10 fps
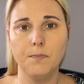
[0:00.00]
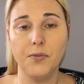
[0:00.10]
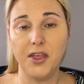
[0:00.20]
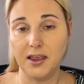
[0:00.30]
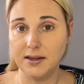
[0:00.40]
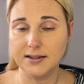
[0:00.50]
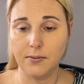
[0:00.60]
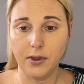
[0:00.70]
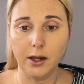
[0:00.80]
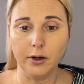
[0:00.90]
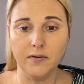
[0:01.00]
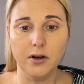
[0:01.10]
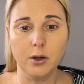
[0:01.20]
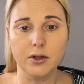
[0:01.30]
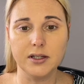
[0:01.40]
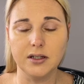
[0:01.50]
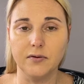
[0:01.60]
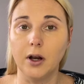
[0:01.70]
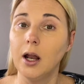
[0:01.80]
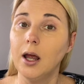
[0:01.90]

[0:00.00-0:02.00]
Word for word: think the same thing or even notice a different.